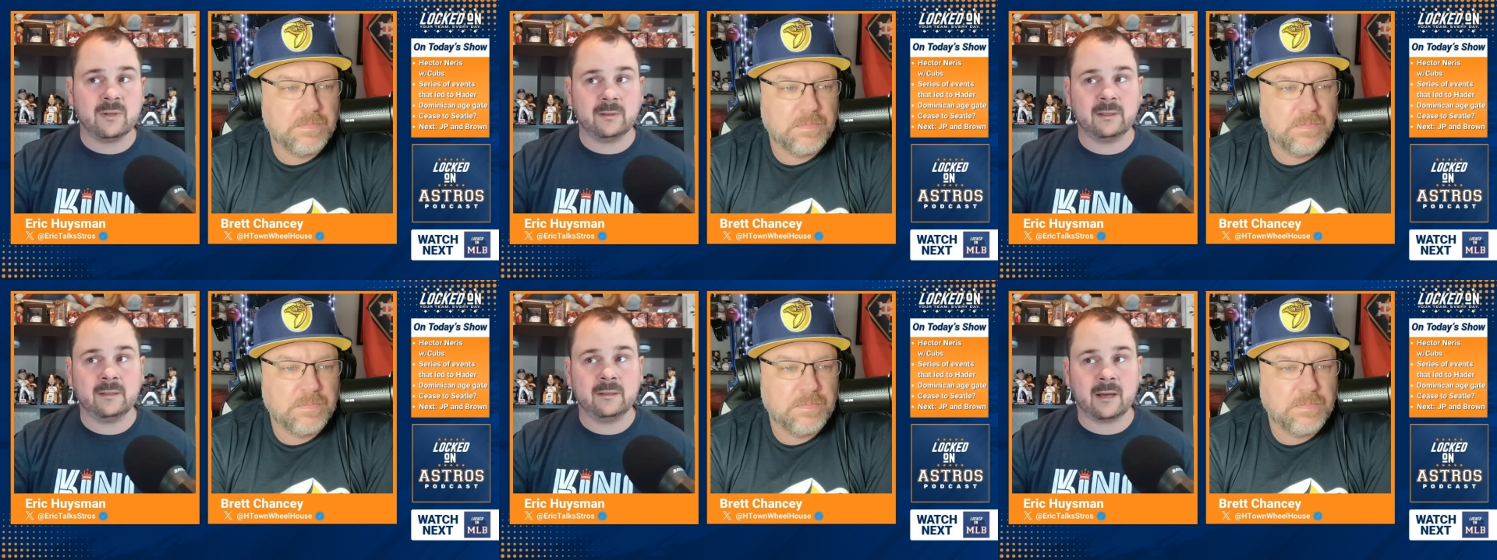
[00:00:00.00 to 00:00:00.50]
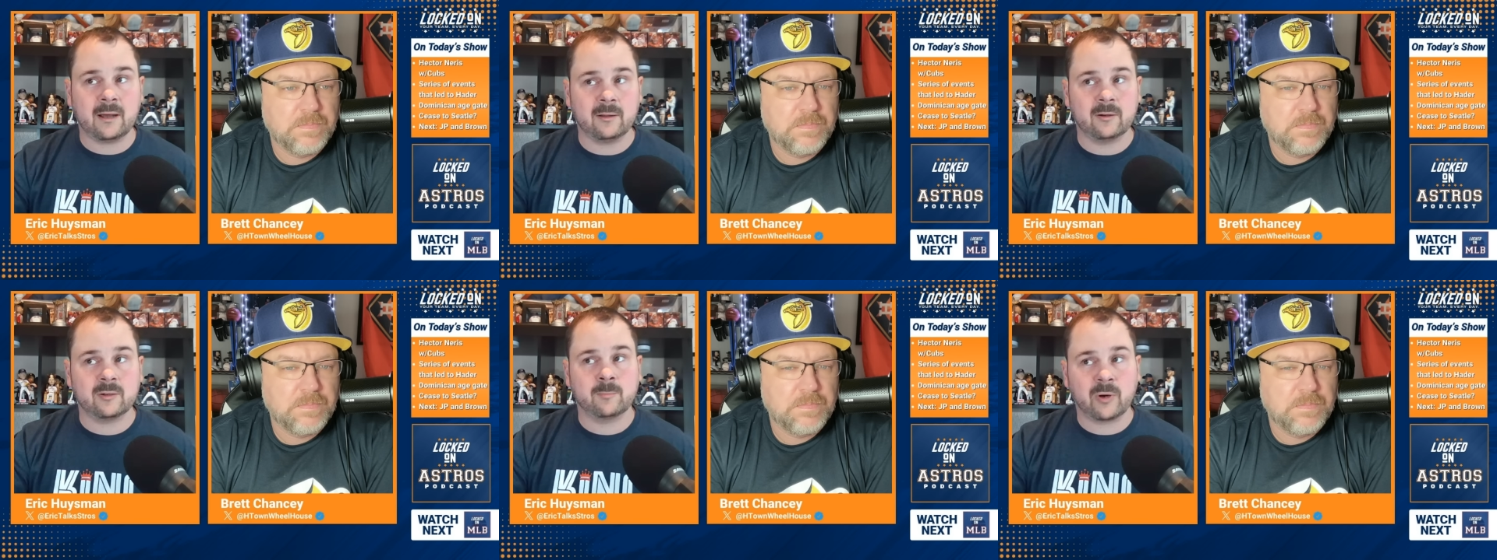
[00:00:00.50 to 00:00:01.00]
Speaker 1: million
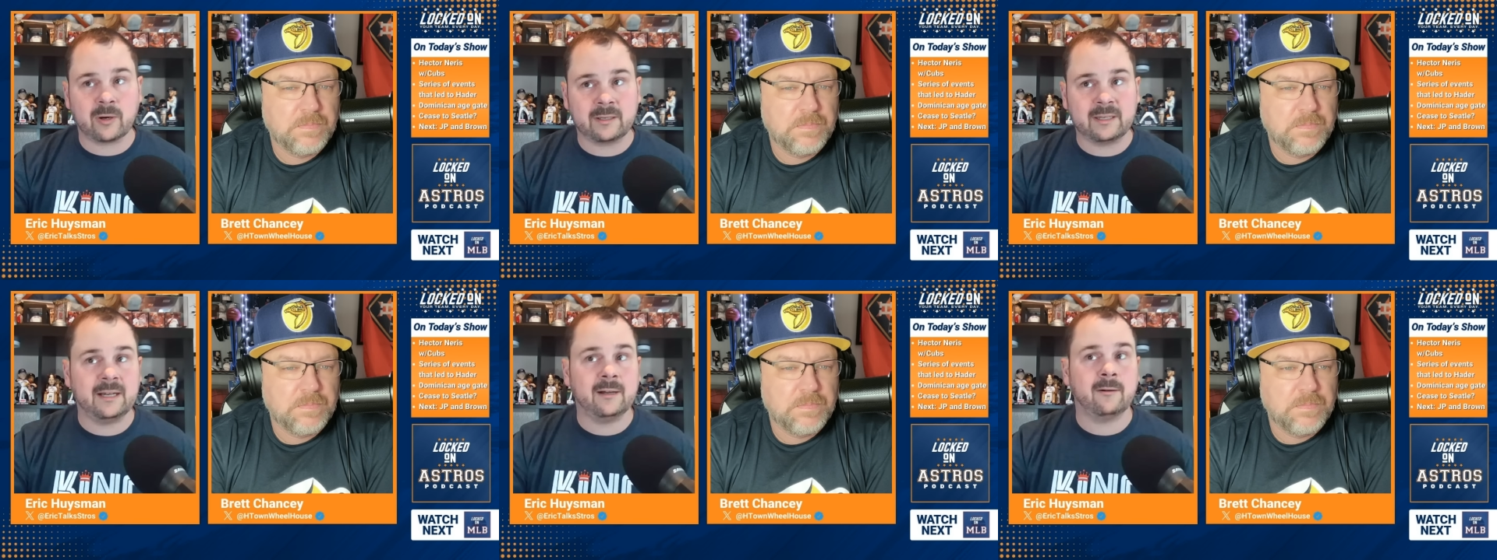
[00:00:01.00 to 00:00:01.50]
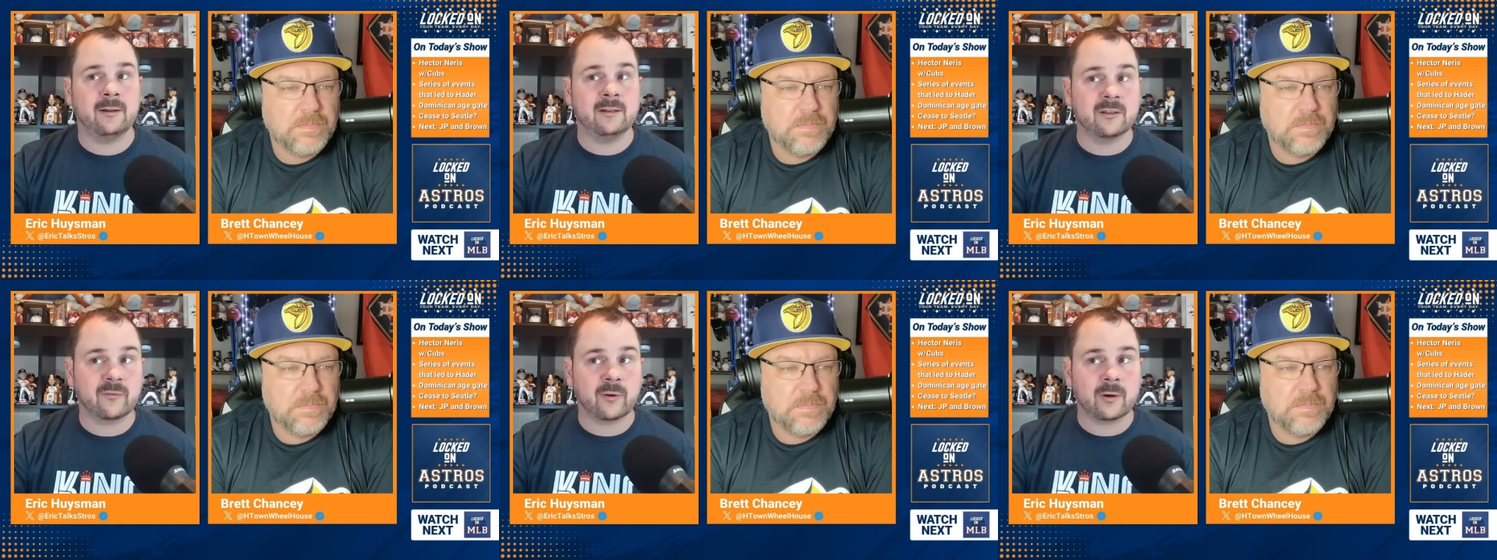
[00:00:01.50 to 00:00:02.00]
per year in
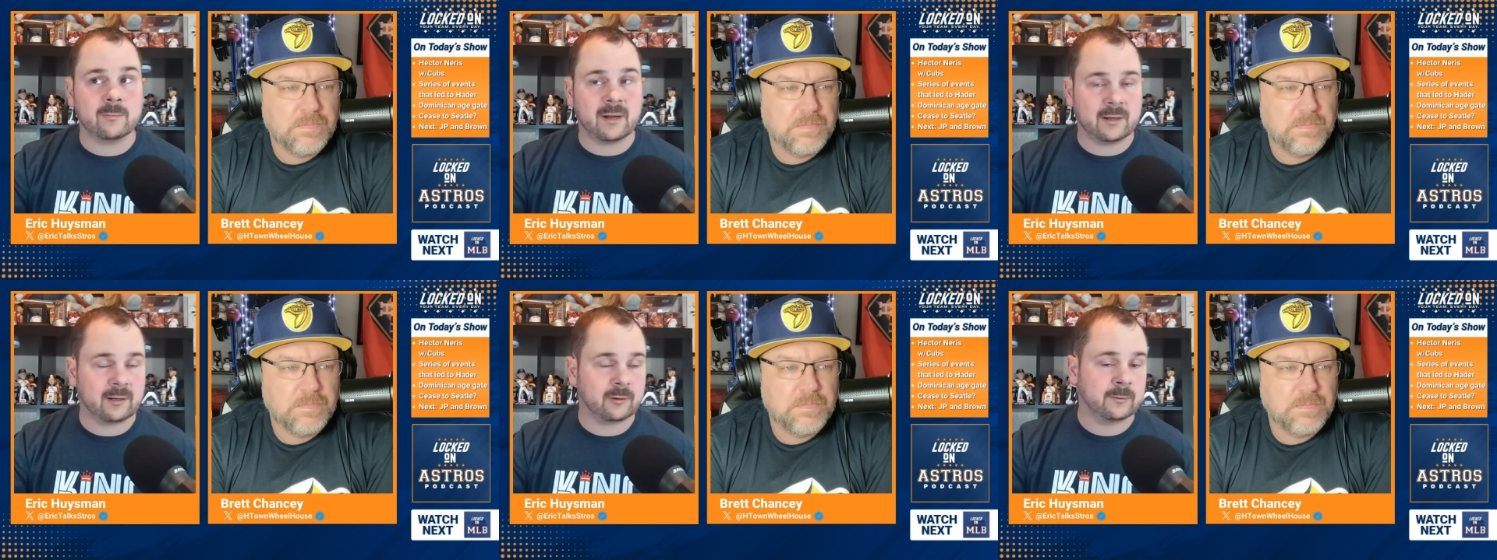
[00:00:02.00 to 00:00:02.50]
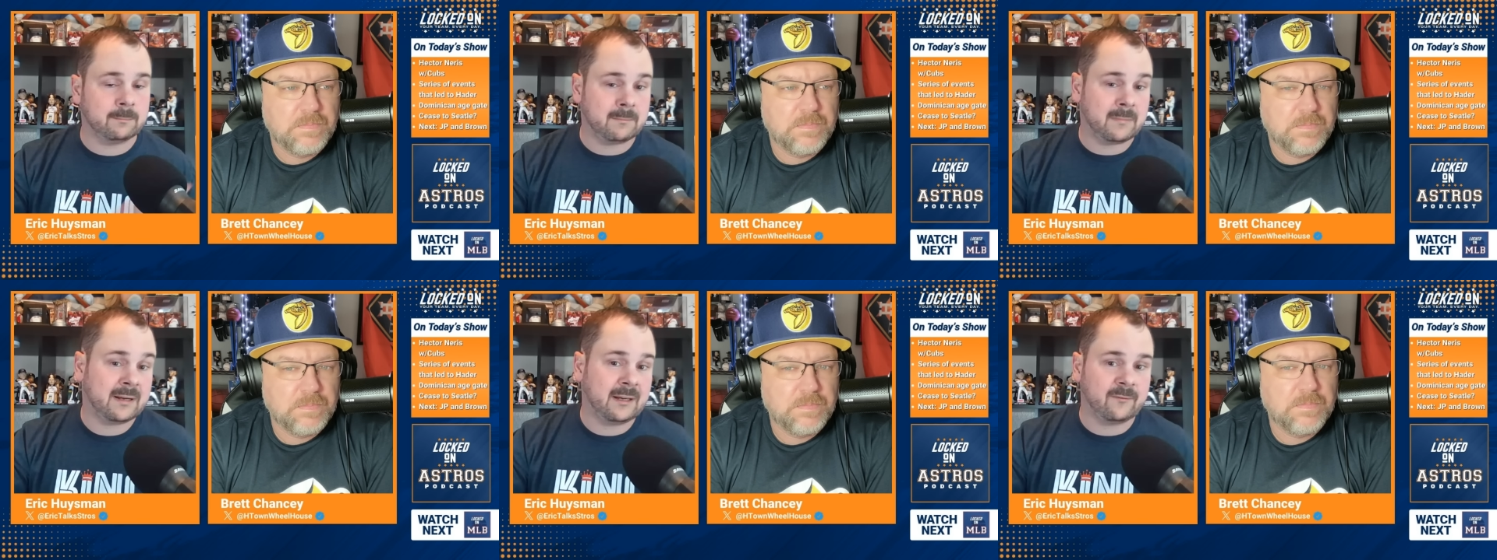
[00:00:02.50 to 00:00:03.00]
deferred money,
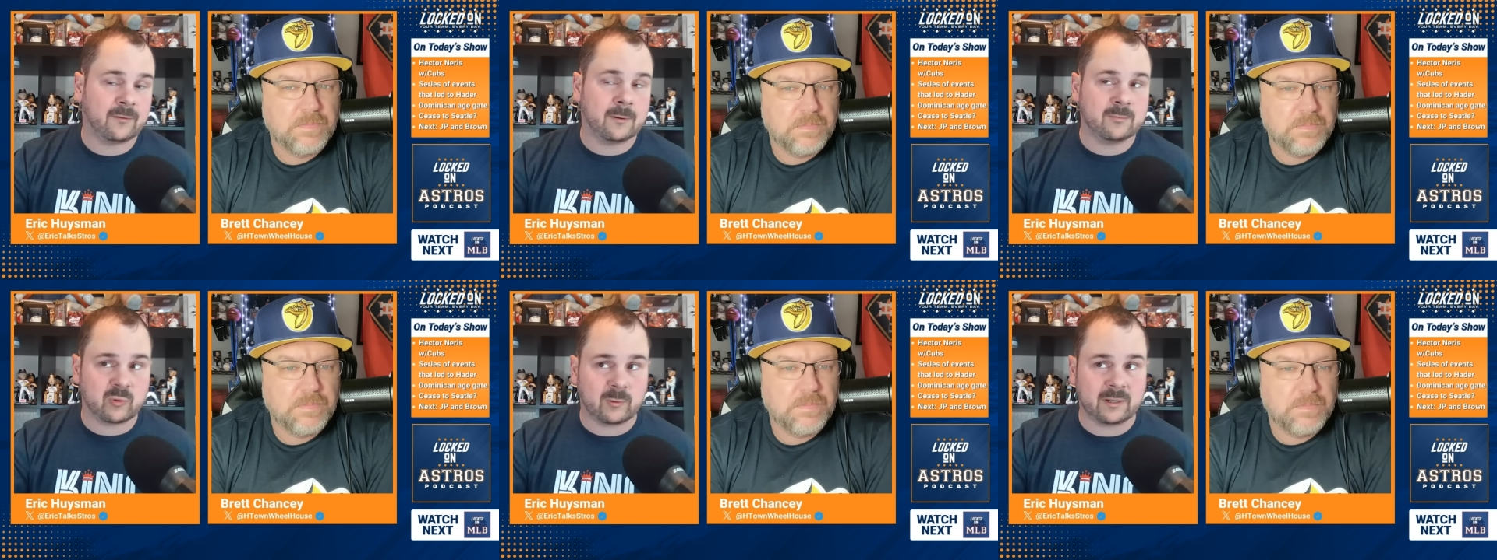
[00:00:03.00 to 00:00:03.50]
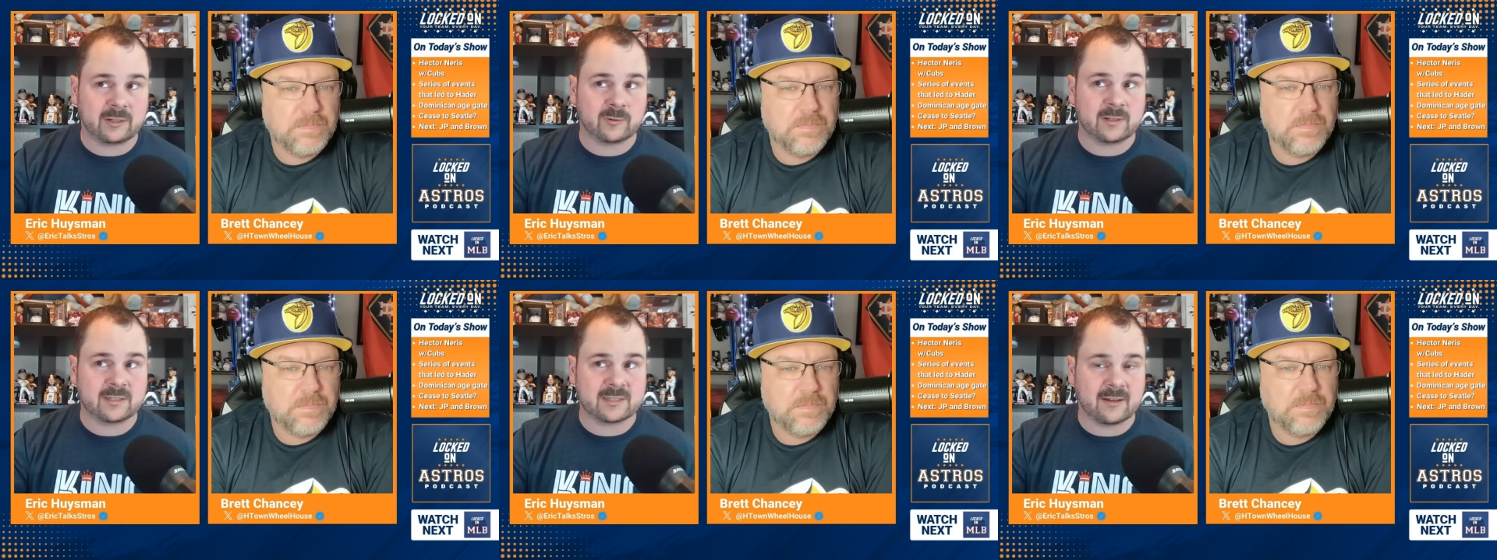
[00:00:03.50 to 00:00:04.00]
money from
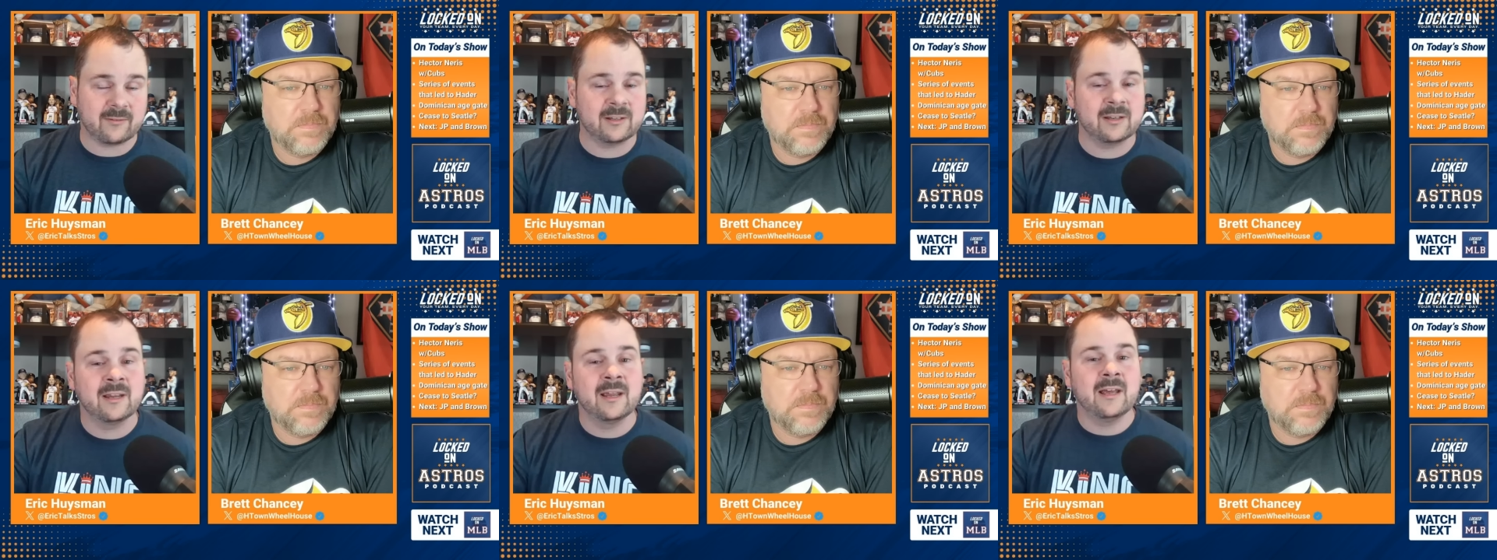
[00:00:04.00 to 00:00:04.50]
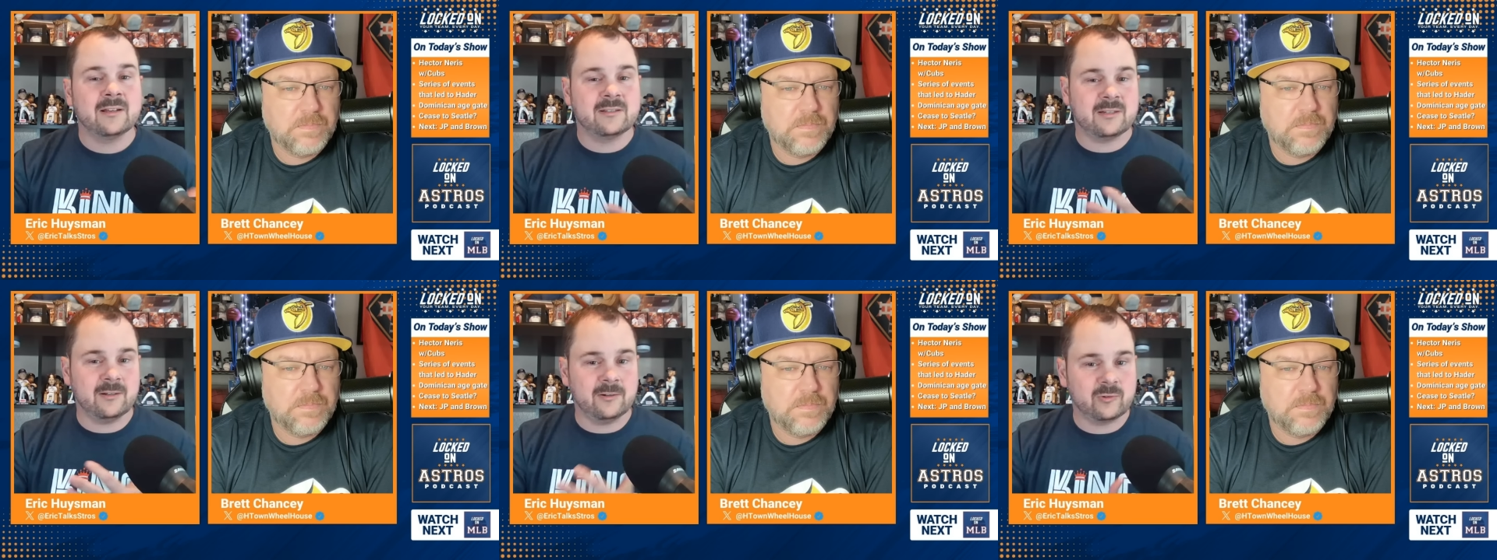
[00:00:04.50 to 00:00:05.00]
2027
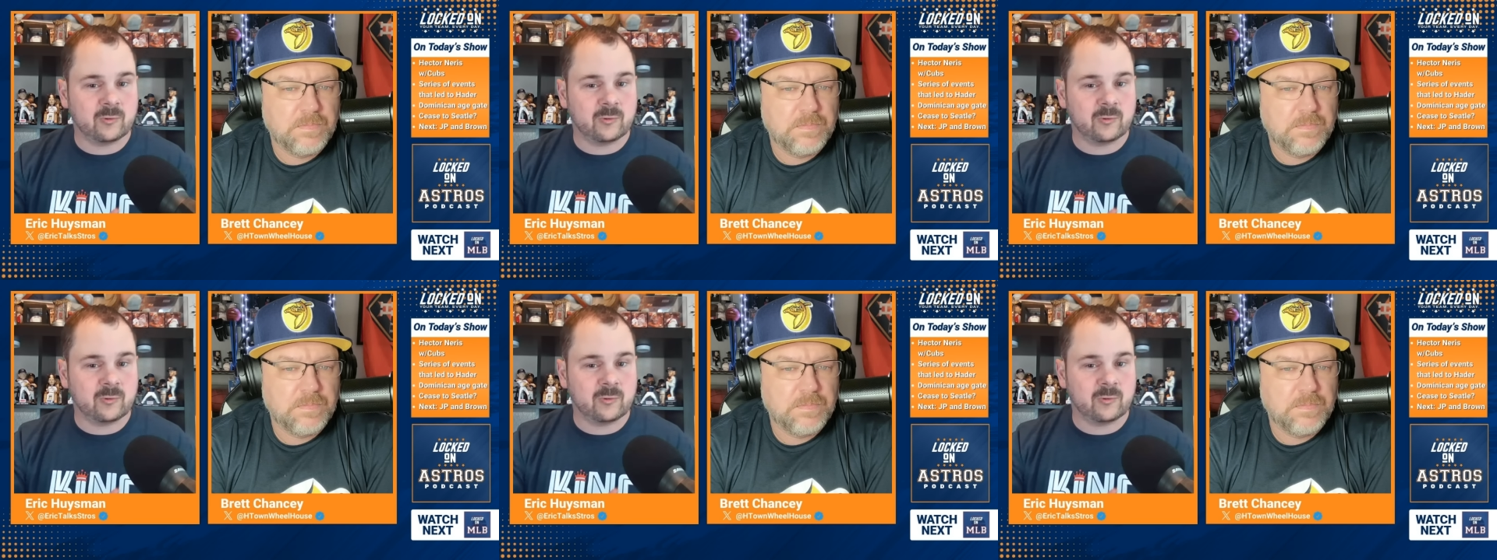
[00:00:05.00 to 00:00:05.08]
to